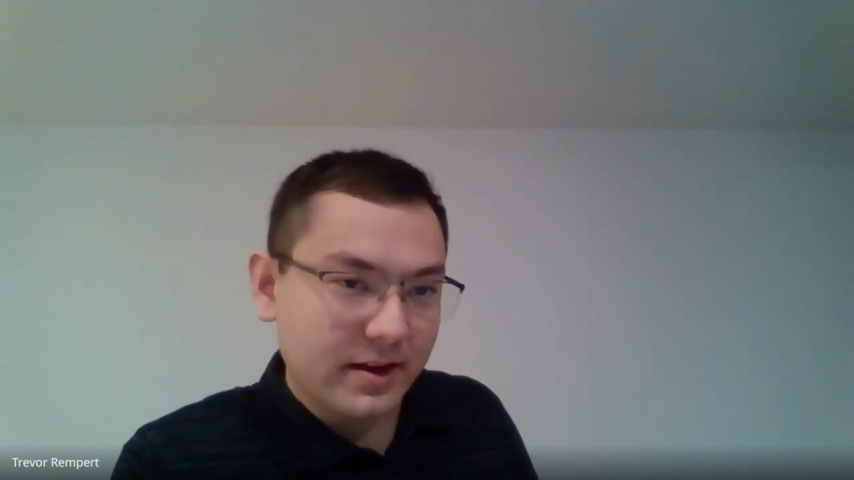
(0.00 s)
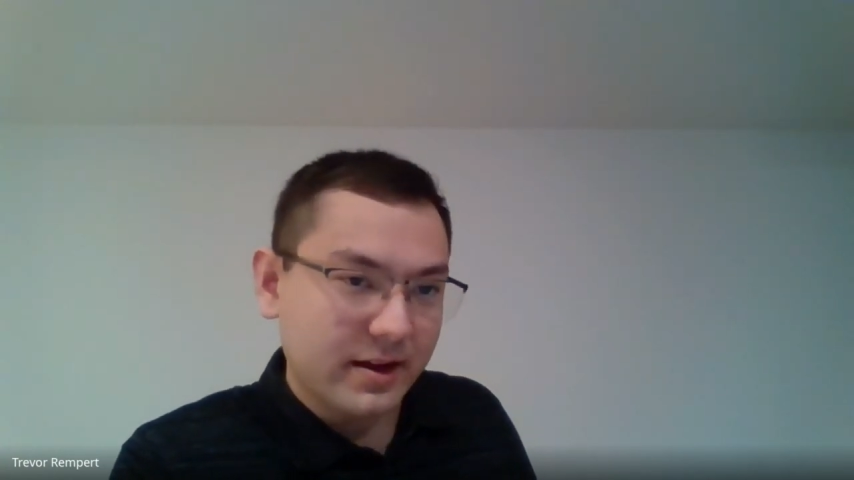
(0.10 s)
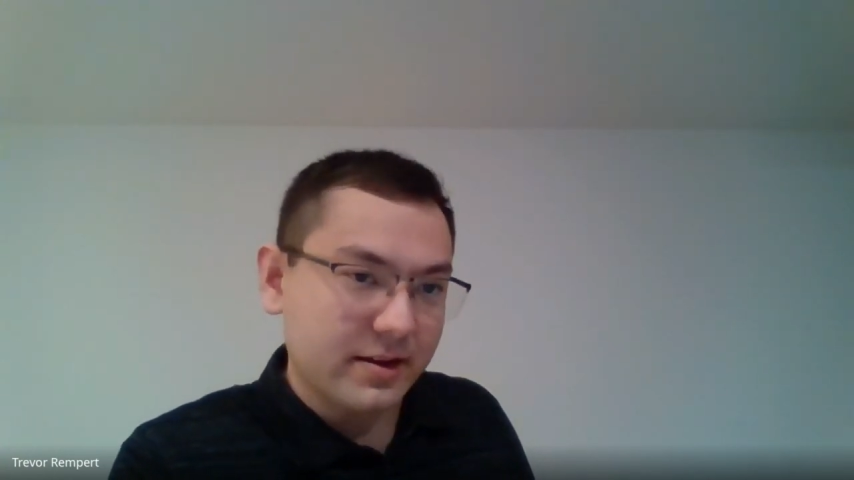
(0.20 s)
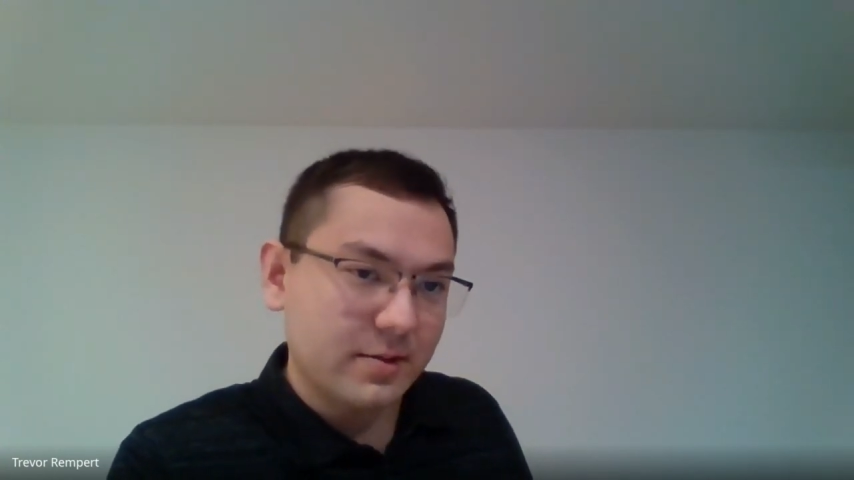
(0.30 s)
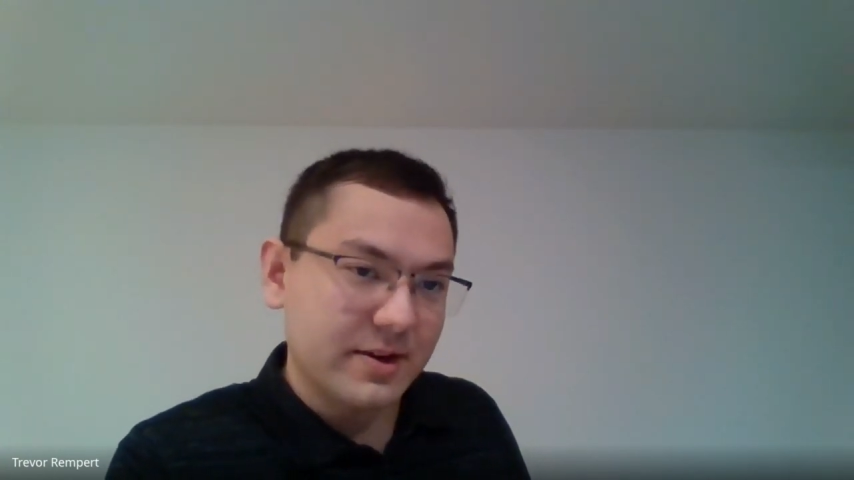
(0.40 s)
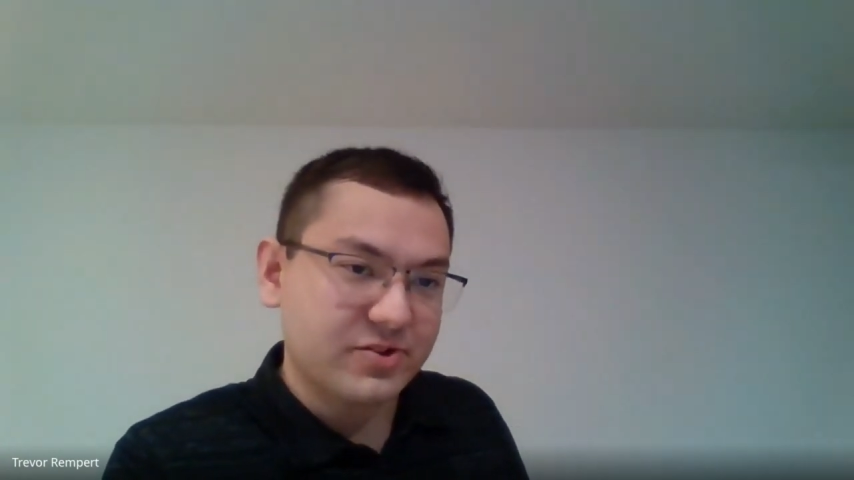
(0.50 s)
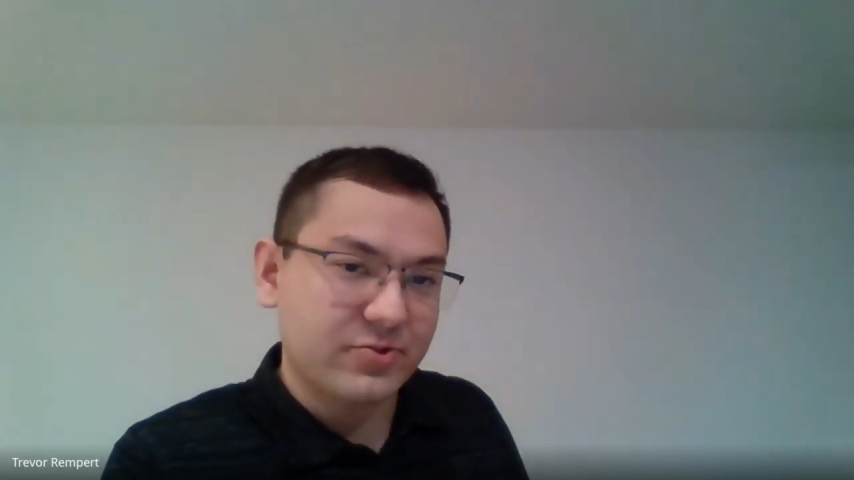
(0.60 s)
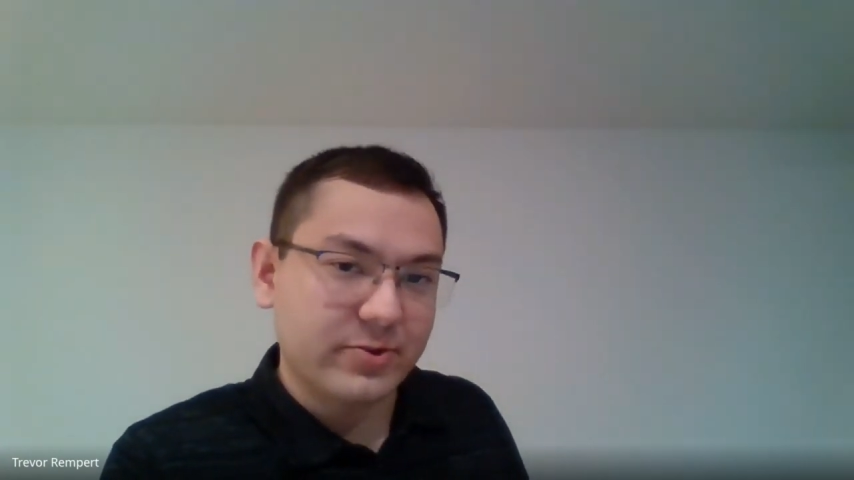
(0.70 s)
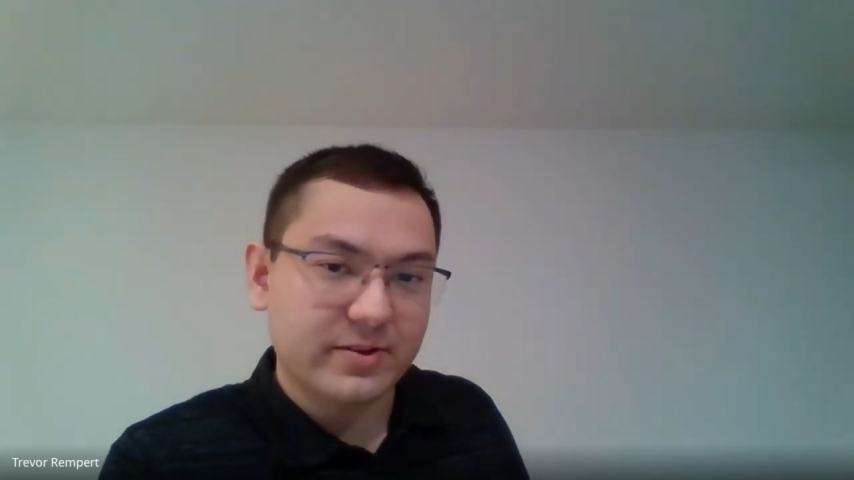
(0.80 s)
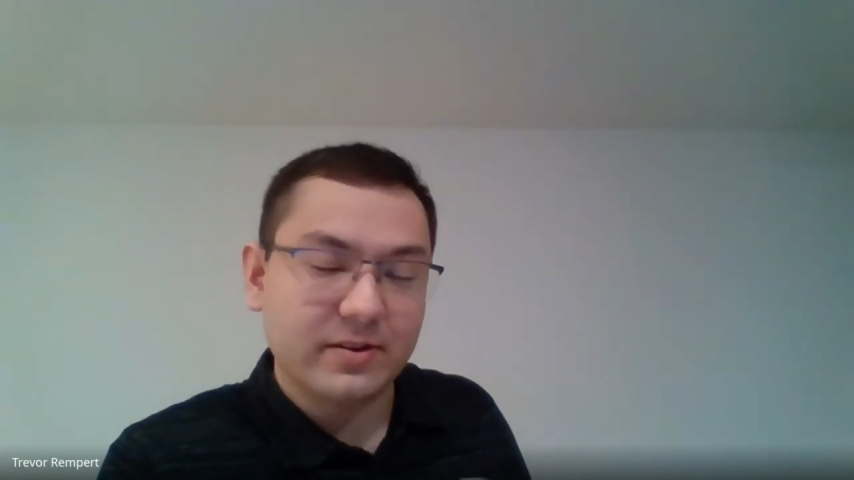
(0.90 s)
and the
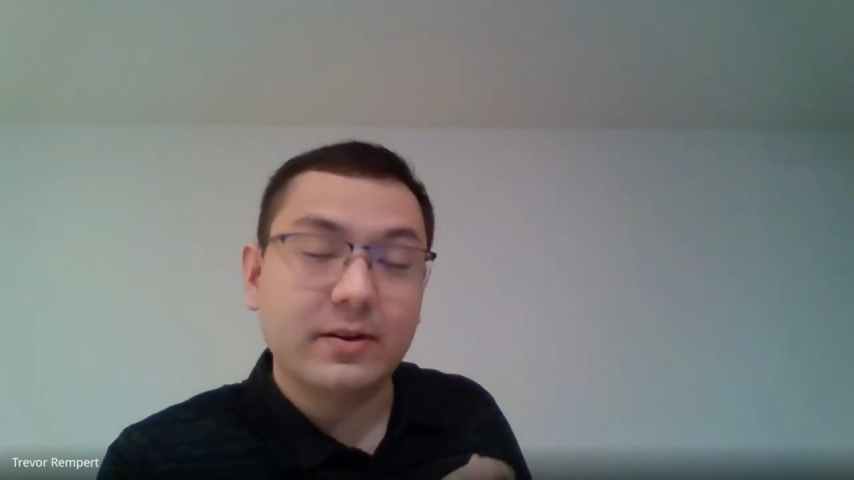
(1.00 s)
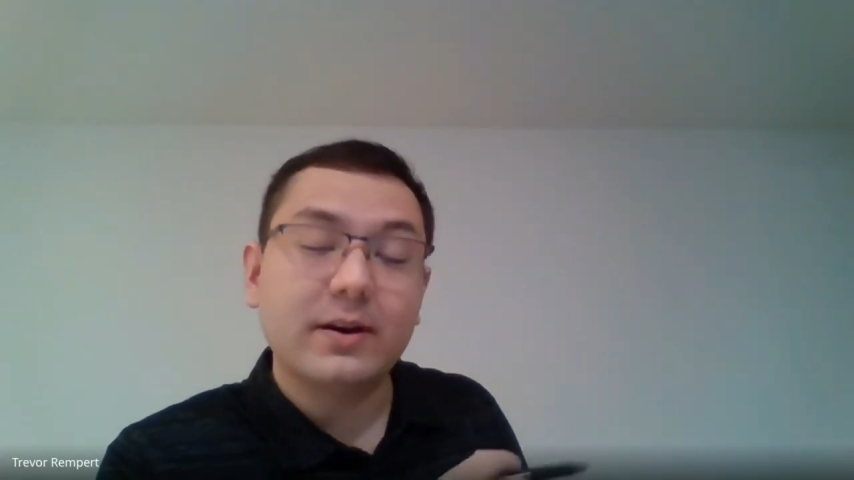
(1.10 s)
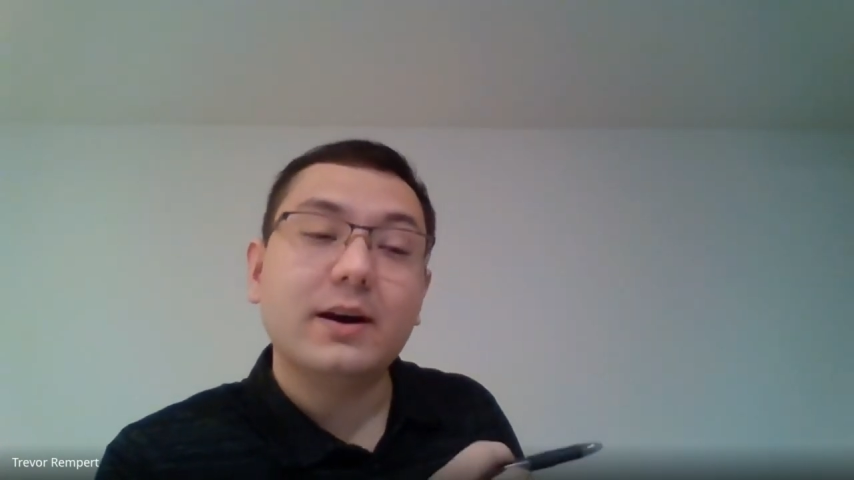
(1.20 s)
Maastrichtian,